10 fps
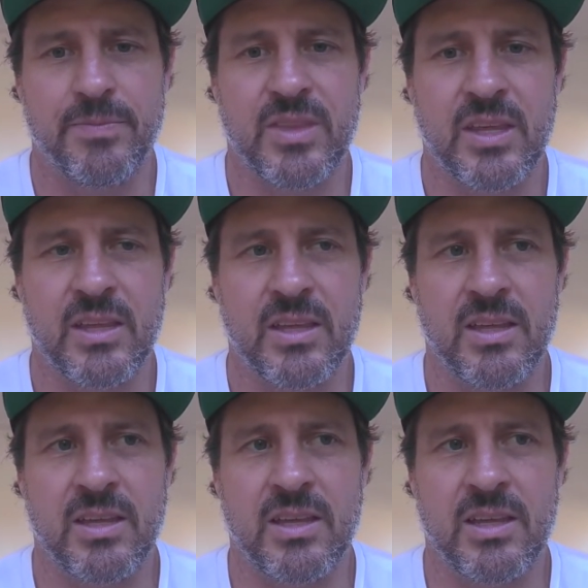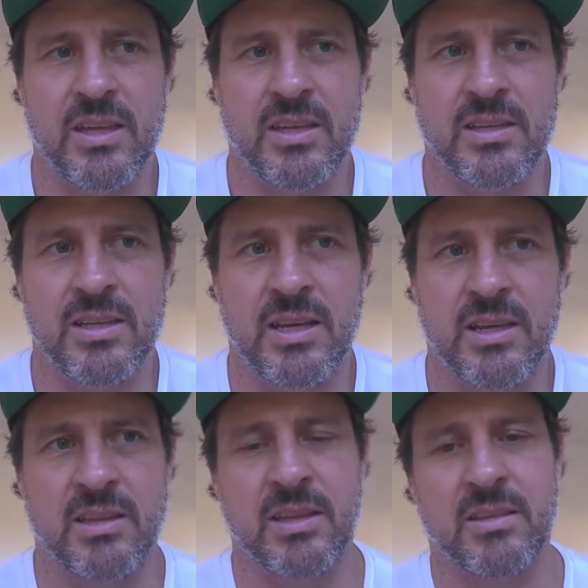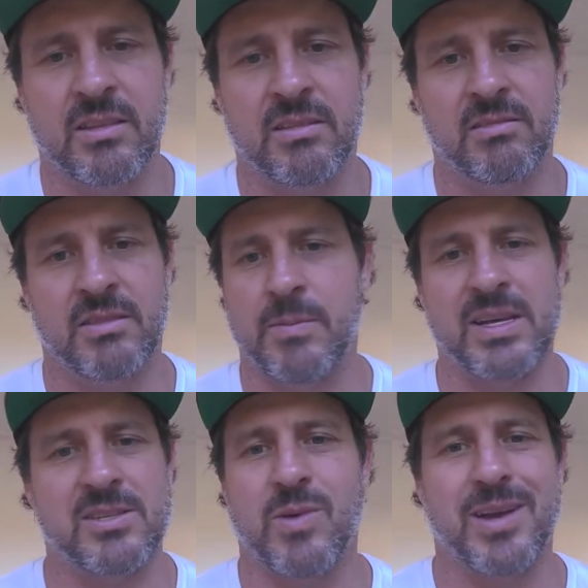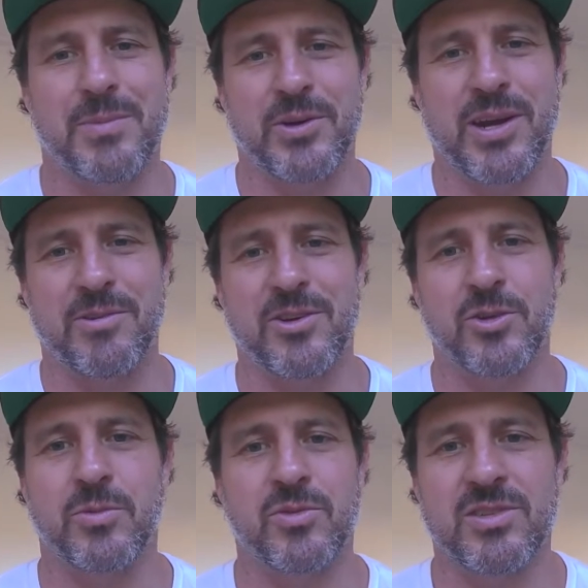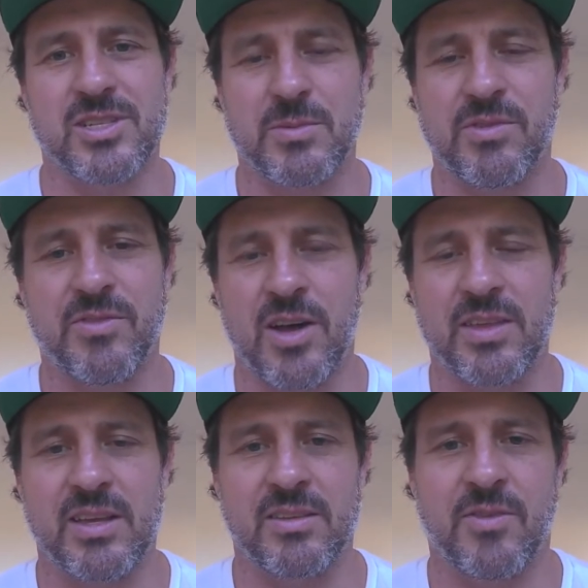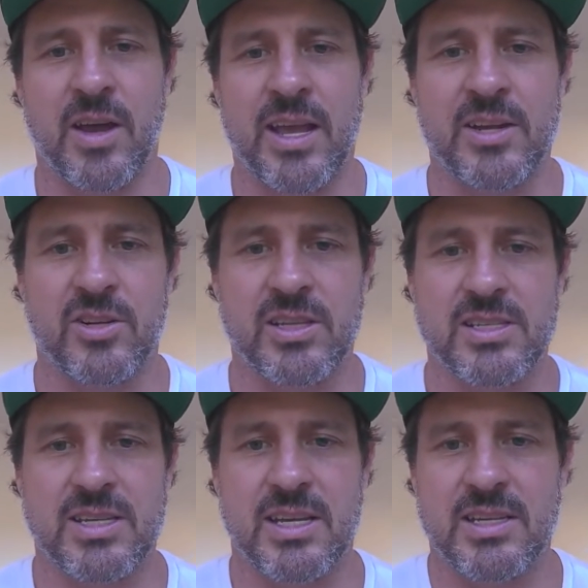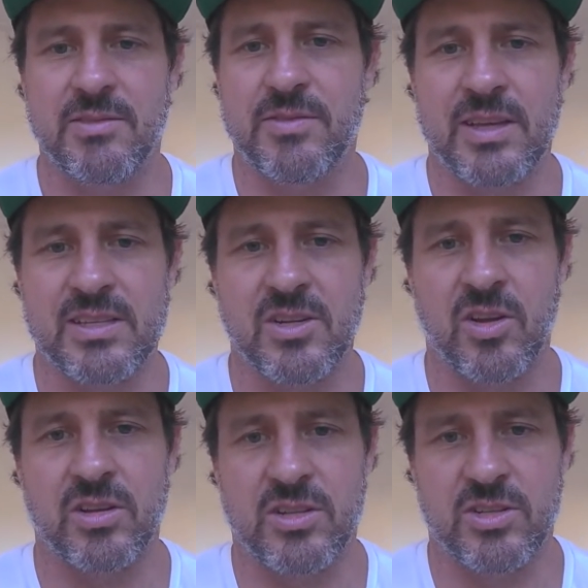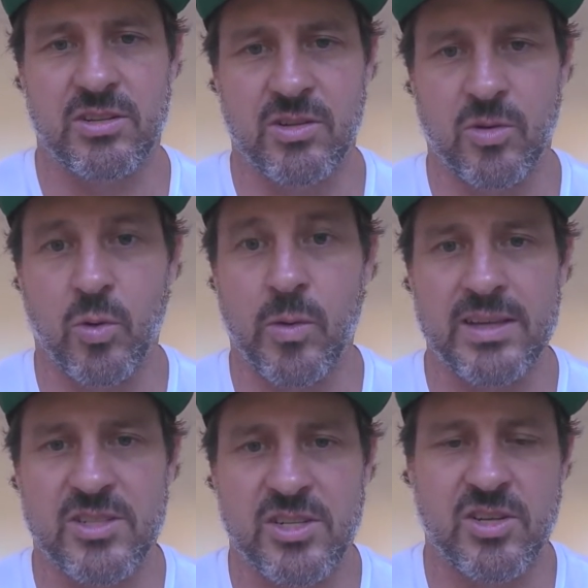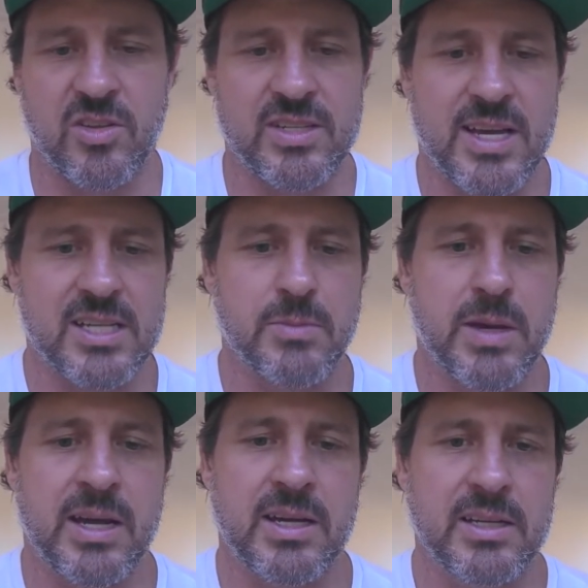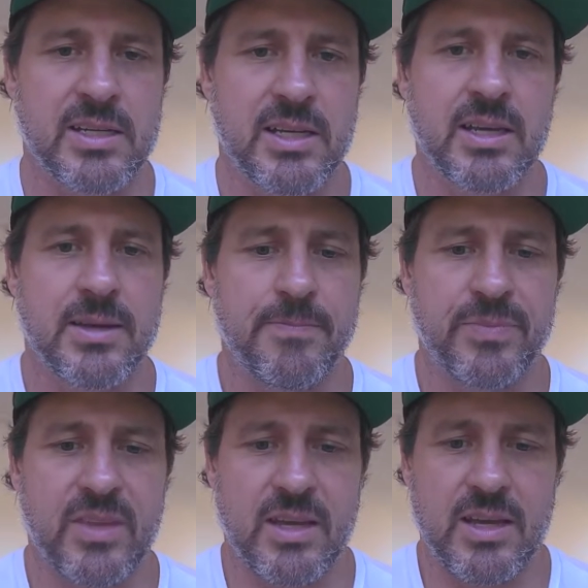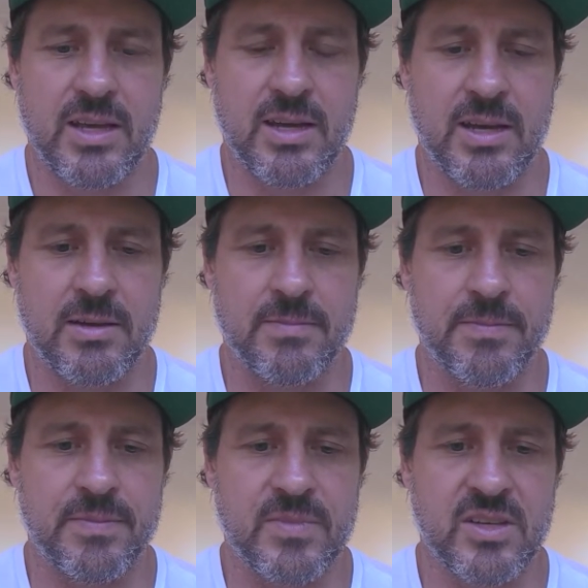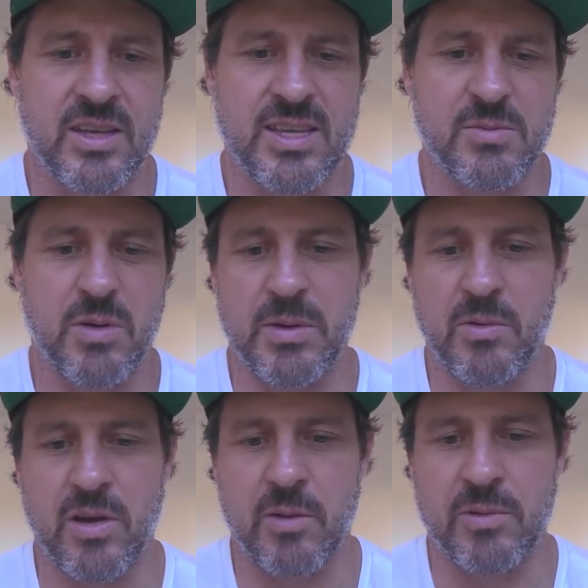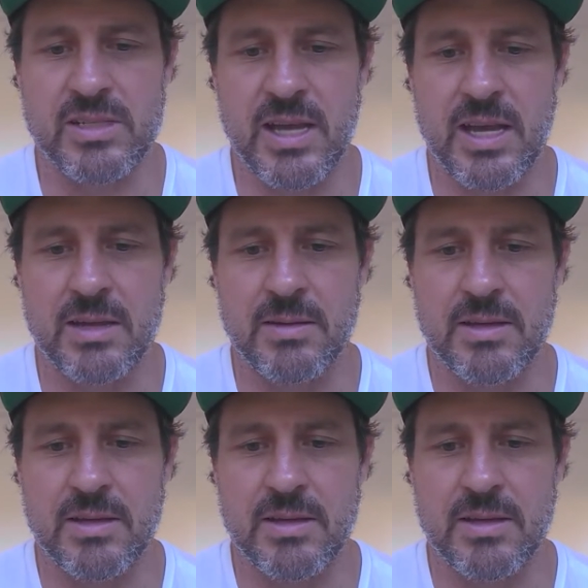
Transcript: the best way to build out renewables is to provide the financial incentive that's not always just on the taxpayer. So yeah, that's probably what I would say.